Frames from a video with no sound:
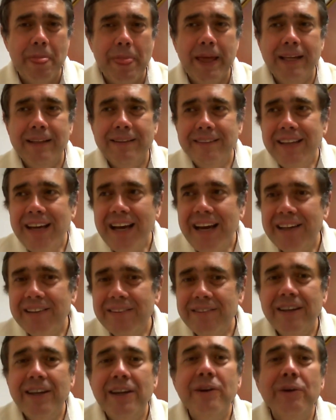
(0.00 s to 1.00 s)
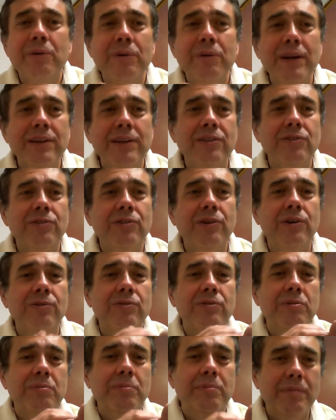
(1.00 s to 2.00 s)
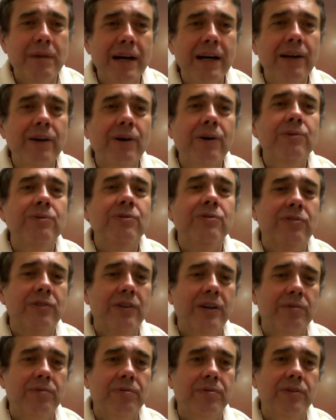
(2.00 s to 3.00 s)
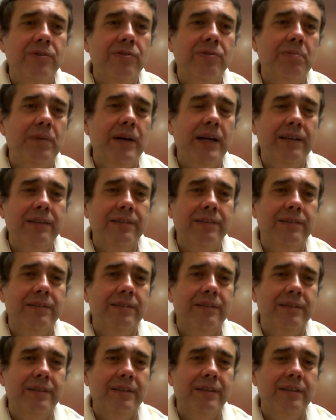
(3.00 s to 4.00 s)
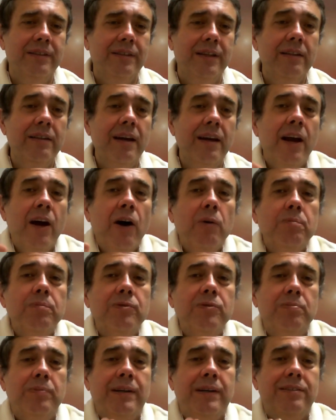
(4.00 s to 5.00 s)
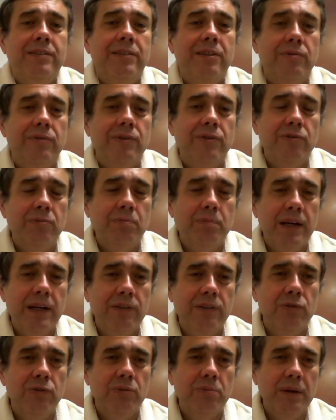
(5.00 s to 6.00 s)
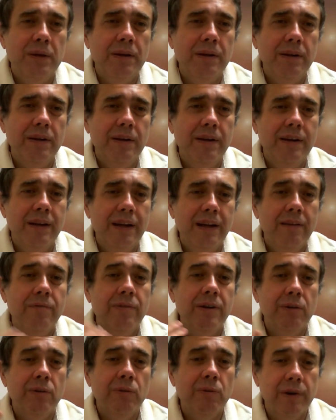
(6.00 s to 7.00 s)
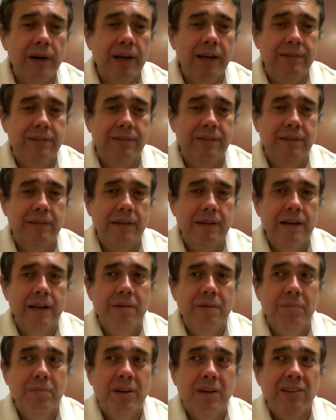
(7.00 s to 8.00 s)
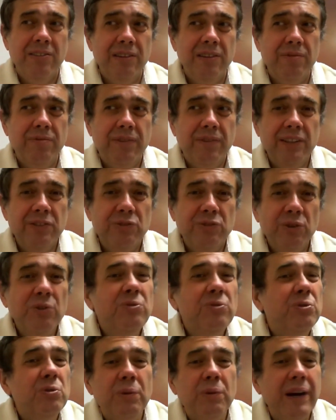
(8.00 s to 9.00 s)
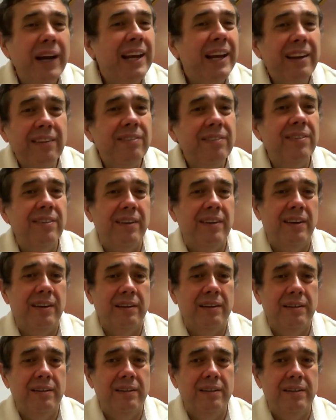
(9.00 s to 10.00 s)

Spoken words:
And that increases also my own self respect. That helps my self respect to be even great. Because if I don't do anything,